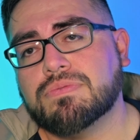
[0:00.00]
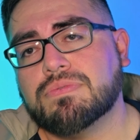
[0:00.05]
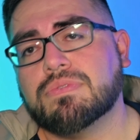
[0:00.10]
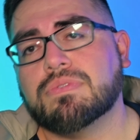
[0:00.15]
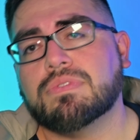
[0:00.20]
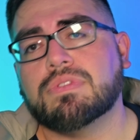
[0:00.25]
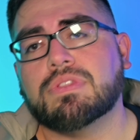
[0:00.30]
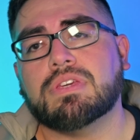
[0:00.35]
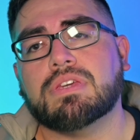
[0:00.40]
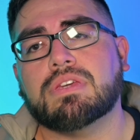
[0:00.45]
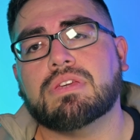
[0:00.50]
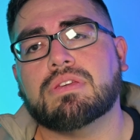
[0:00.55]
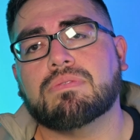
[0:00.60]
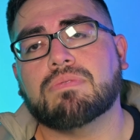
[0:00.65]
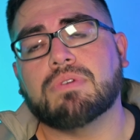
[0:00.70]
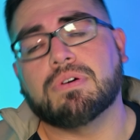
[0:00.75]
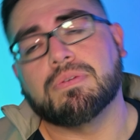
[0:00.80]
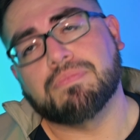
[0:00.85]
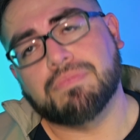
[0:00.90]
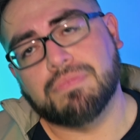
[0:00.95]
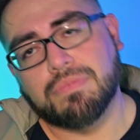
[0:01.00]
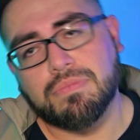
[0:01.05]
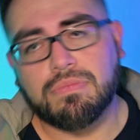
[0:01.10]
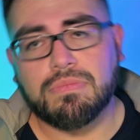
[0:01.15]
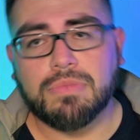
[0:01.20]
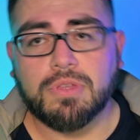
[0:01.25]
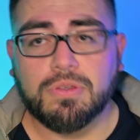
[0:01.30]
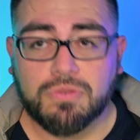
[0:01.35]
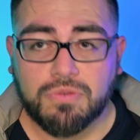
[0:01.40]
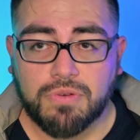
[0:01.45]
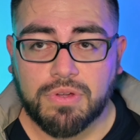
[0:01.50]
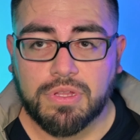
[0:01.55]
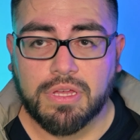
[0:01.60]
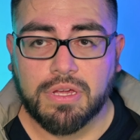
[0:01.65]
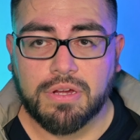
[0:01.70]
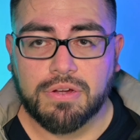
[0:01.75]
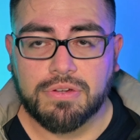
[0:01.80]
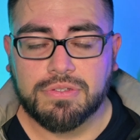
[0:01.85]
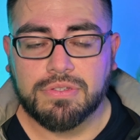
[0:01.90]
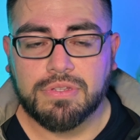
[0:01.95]
those three
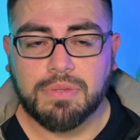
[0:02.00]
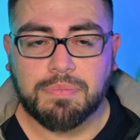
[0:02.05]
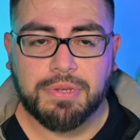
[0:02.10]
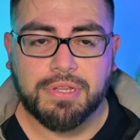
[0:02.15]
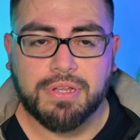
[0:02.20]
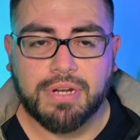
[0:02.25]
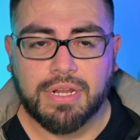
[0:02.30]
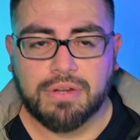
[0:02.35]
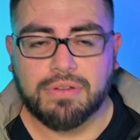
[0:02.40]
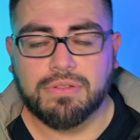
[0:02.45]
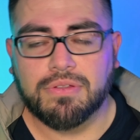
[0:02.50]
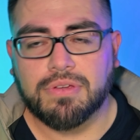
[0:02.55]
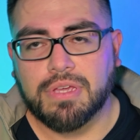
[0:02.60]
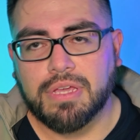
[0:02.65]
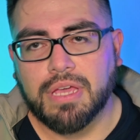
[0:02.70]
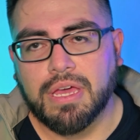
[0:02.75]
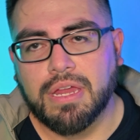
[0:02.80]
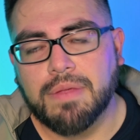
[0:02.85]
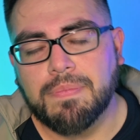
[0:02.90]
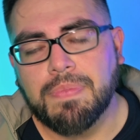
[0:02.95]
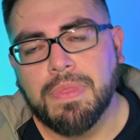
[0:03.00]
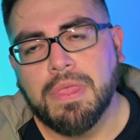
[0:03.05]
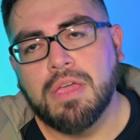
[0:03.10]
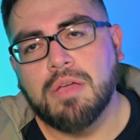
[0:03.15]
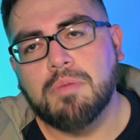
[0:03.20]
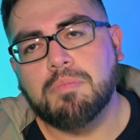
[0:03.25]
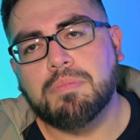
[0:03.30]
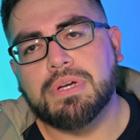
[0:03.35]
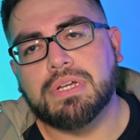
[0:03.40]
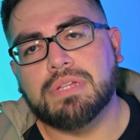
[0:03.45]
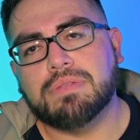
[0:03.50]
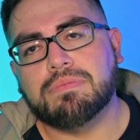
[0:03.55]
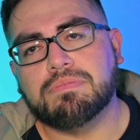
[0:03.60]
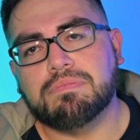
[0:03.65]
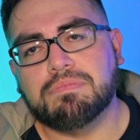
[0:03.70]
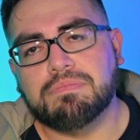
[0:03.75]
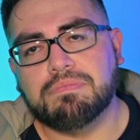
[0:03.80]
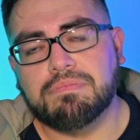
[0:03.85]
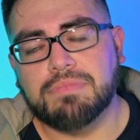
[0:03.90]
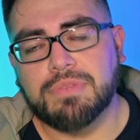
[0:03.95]
layers, depending on how you're looking at it, but
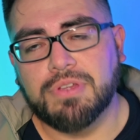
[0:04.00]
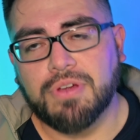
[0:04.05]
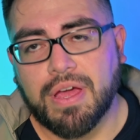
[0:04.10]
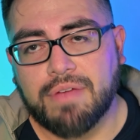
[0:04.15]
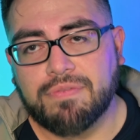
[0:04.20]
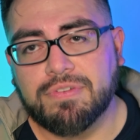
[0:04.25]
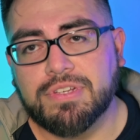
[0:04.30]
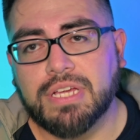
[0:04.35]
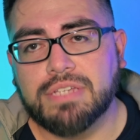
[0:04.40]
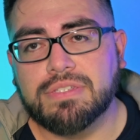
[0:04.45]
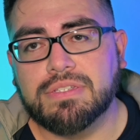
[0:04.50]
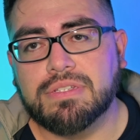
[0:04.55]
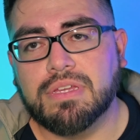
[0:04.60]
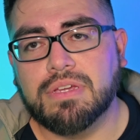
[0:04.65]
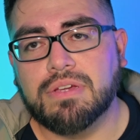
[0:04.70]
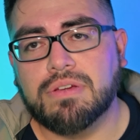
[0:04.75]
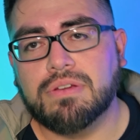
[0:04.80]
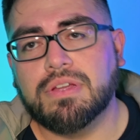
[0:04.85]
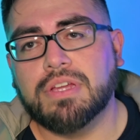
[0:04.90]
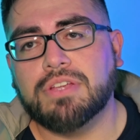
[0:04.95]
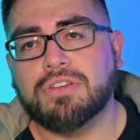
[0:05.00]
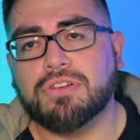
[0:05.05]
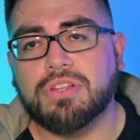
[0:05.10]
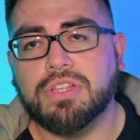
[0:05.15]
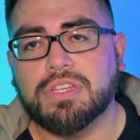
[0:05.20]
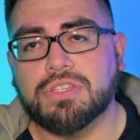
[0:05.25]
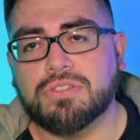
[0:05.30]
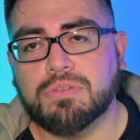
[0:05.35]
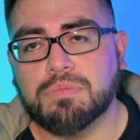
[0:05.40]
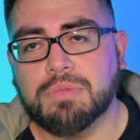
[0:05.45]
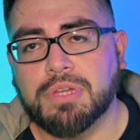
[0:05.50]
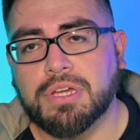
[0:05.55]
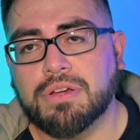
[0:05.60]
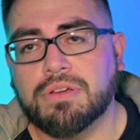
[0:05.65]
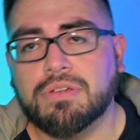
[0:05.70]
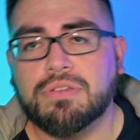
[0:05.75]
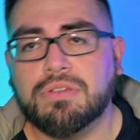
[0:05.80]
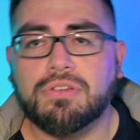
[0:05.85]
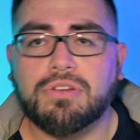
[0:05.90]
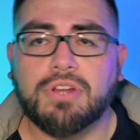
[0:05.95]
your advertising layer and your clickstream
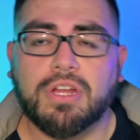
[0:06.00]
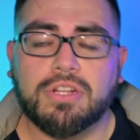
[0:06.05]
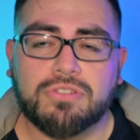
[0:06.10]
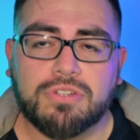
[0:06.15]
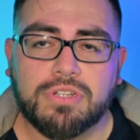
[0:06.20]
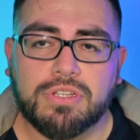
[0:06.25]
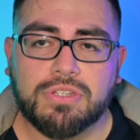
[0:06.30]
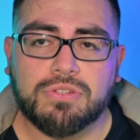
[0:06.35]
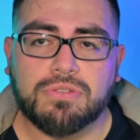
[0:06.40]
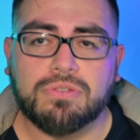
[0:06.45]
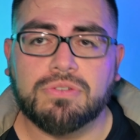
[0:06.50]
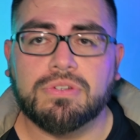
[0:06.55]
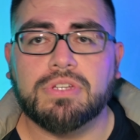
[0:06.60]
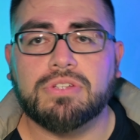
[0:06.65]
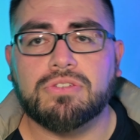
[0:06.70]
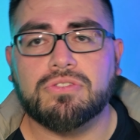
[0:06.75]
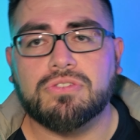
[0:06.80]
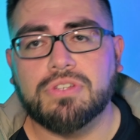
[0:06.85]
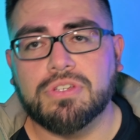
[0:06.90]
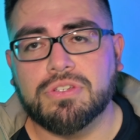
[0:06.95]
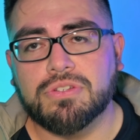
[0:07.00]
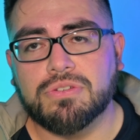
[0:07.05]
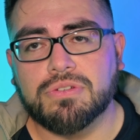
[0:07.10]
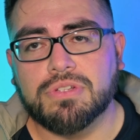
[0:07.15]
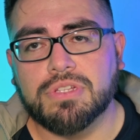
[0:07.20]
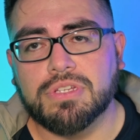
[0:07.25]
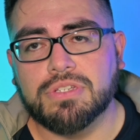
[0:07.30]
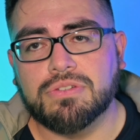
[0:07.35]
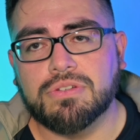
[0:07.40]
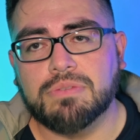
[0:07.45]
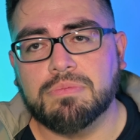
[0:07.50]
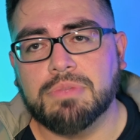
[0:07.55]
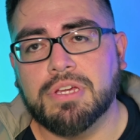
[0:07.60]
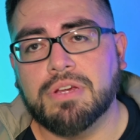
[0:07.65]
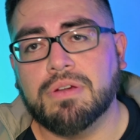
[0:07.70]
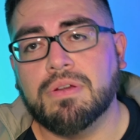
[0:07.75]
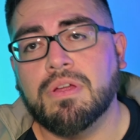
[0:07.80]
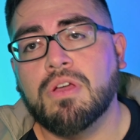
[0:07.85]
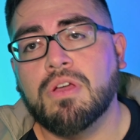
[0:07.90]
layer, your non-traditional and your traditional clickstream layer,